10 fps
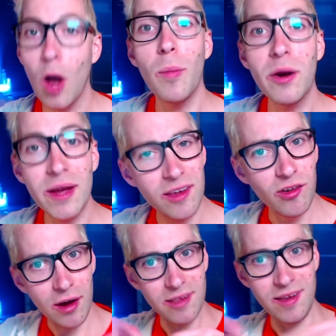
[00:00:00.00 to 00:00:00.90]
Oh, by the way, did you
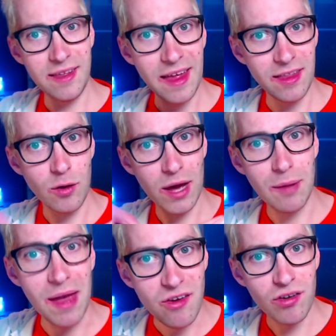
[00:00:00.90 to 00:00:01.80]
guys see that new
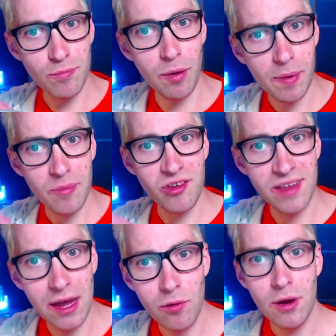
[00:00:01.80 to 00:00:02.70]
animation pop up just
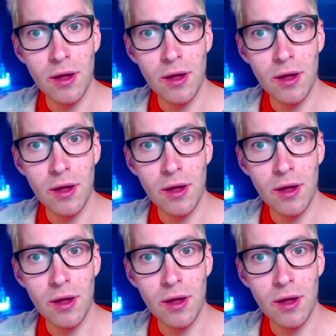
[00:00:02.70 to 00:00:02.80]
now?